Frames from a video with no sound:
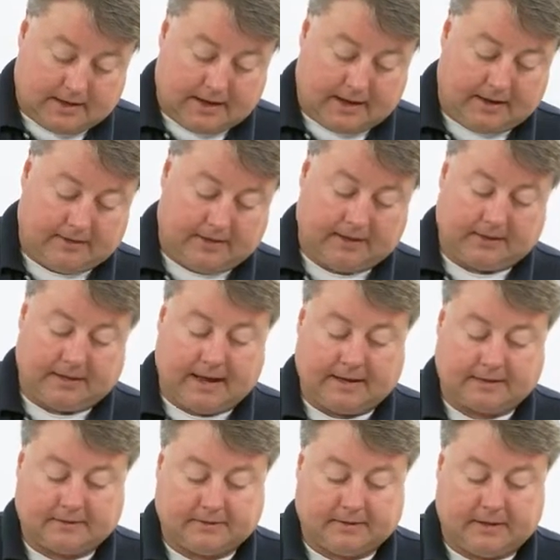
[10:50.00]
And then
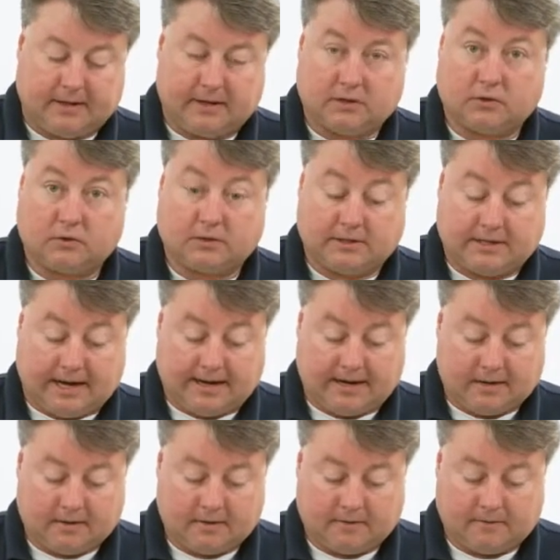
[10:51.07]
lastly is your
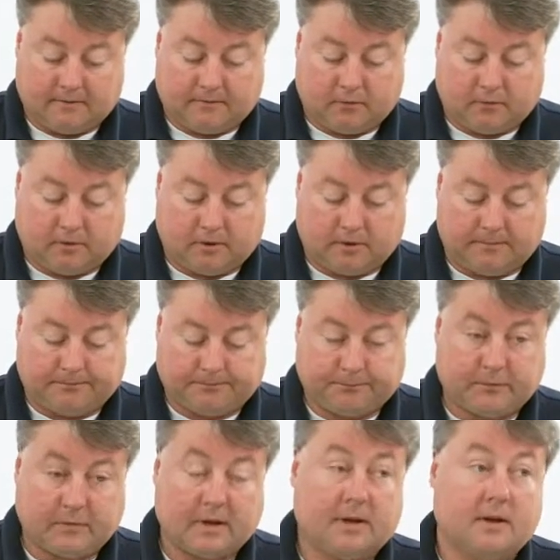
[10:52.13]
data. For
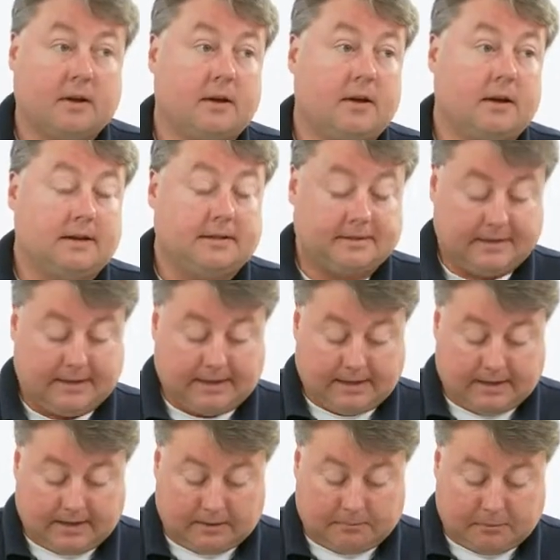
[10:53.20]

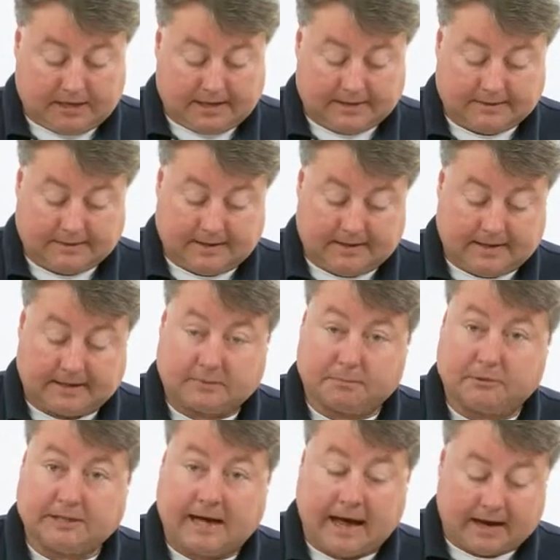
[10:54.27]
CE and PSE, that's
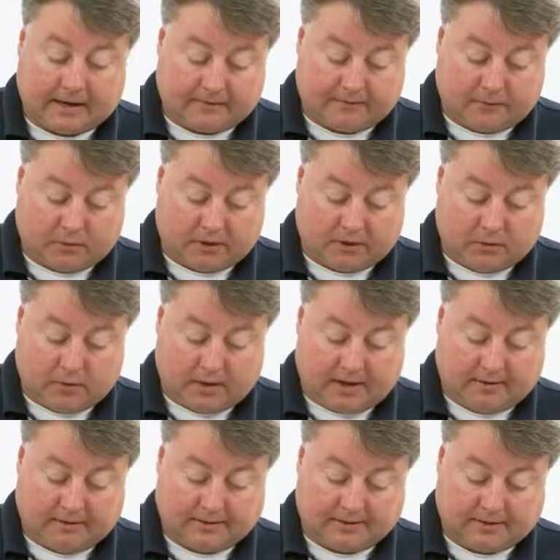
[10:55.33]
black. For
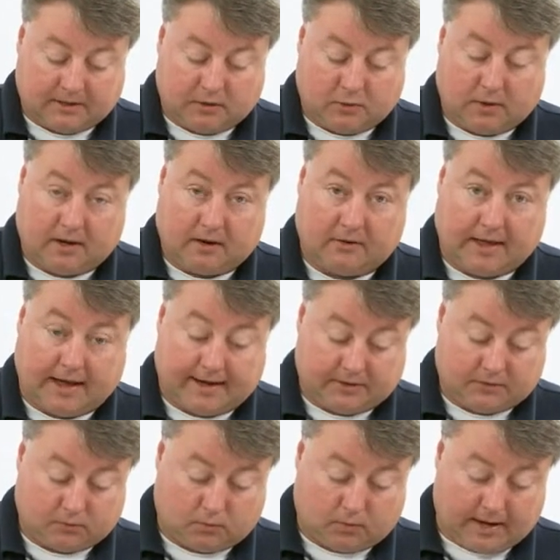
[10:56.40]
UL and CUL, that
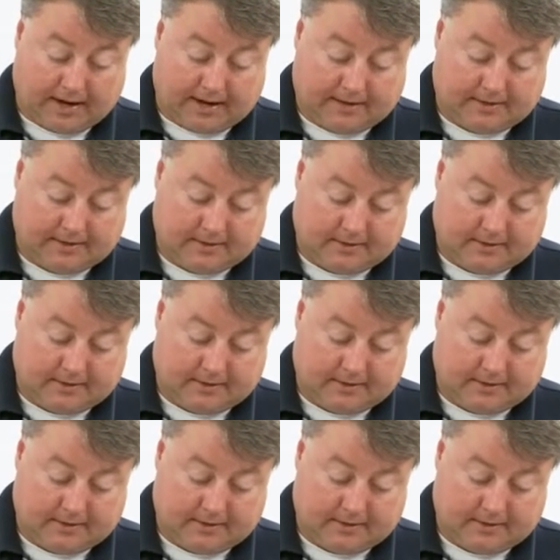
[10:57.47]
is red.